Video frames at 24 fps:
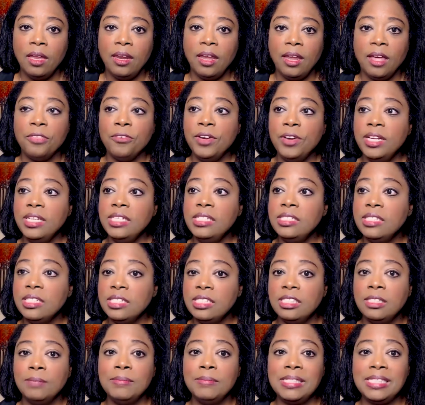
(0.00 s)
Now, 3D
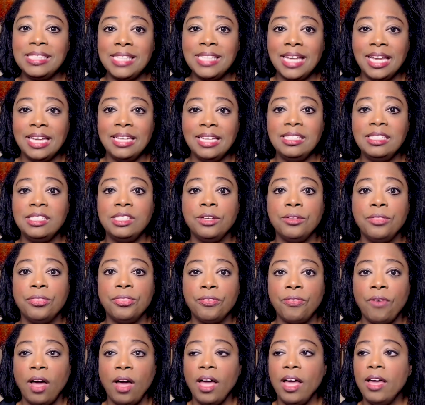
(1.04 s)
Systems stands to
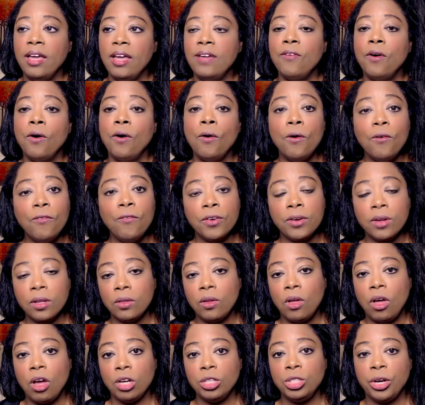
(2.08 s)
thrive over the
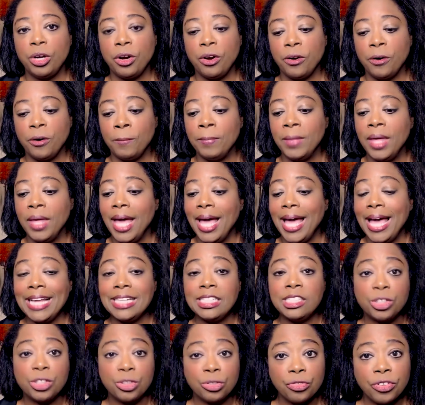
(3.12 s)
long term
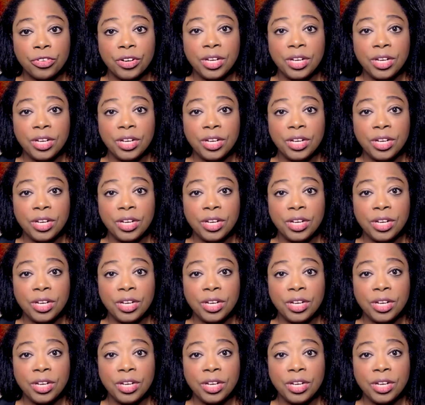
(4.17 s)
as